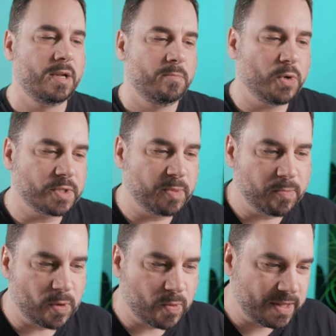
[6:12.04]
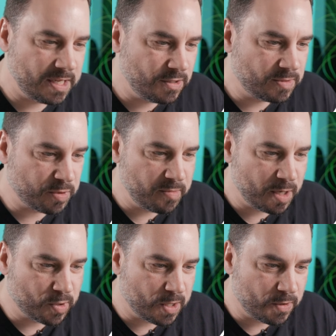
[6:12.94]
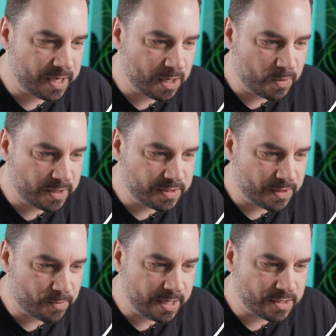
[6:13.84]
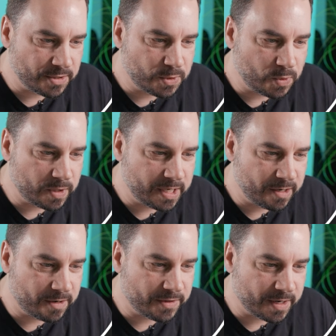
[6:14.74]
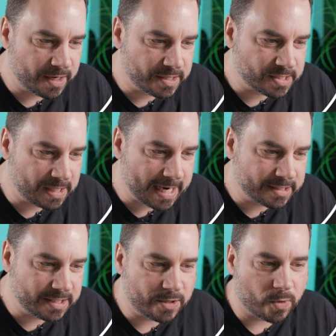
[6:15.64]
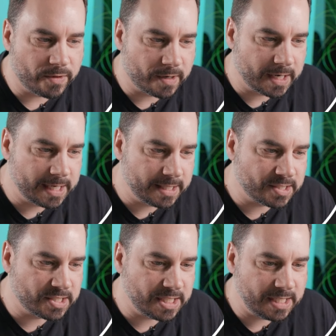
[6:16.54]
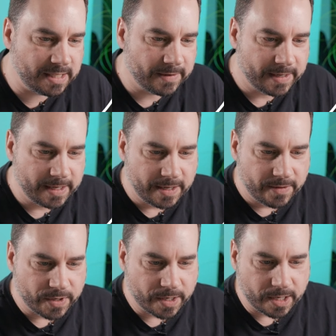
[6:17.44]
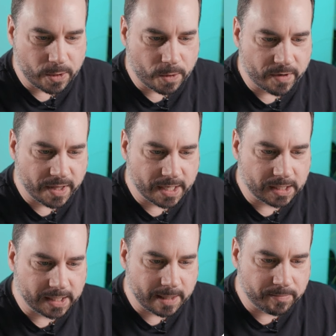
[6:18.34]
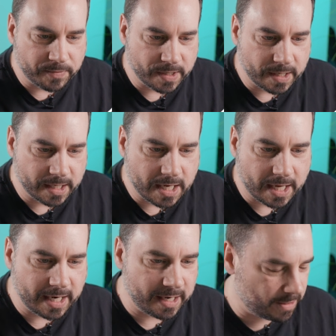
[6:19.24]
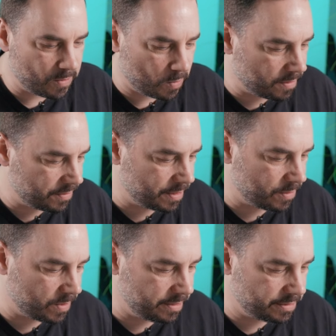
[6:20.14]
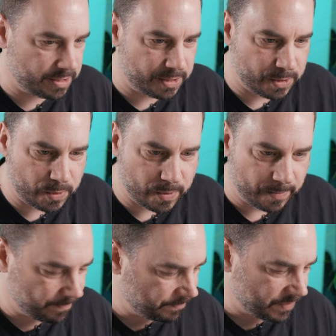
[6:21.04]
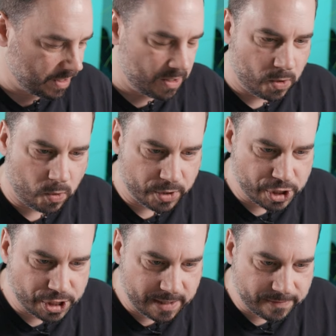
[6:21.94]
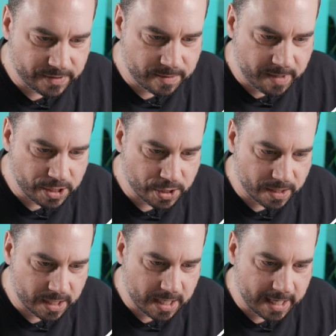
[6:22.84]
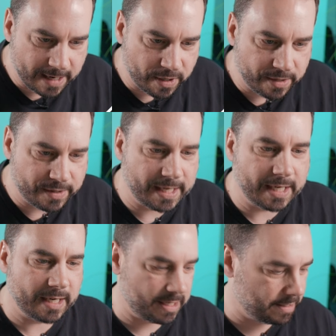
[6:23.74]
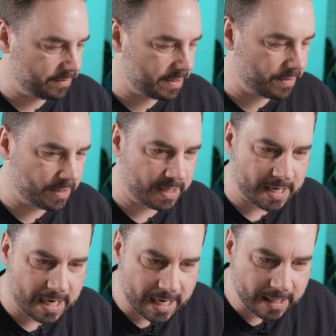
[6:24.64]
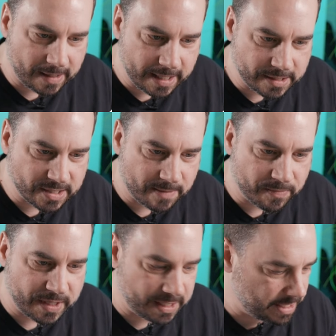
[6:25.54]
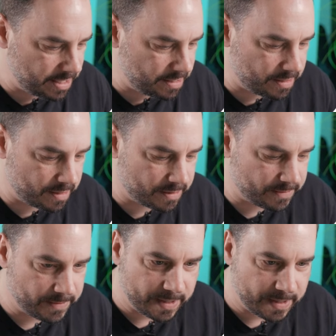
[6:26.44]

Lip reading: Most people, when they use Premiere Pro, they go into the razor tool here, they're gonna select it or they're gonna hit C. They're gonna go over to the clip, they're gonna cut it, or they're going to hold Shift to make sure to cut everything. Then they're gonna highlight something here,